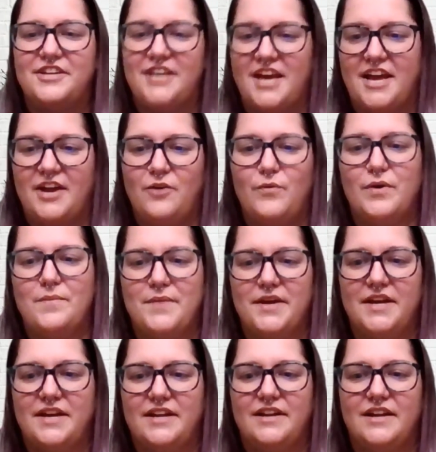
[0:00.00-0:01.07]
gay
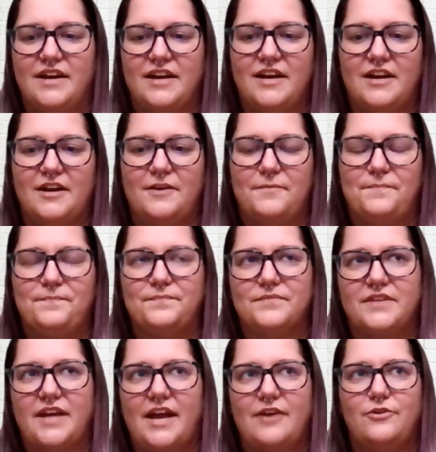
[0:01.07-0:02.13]
women
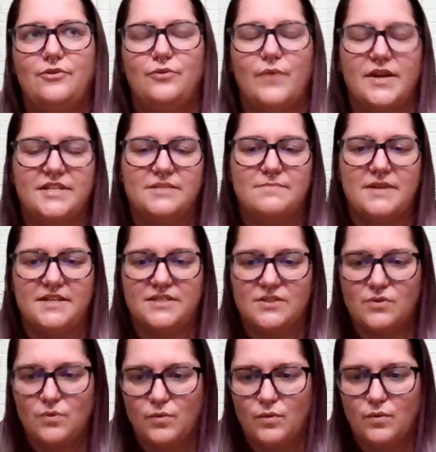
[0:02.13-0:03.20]
who went to my
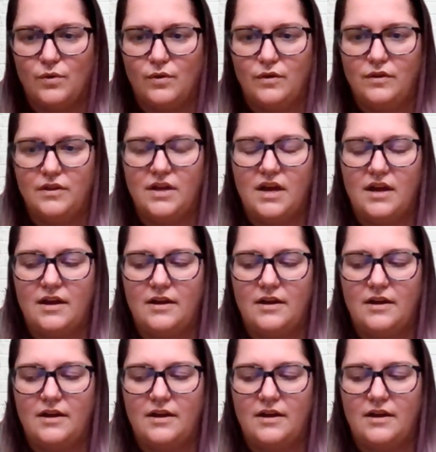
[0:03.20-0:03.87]
school.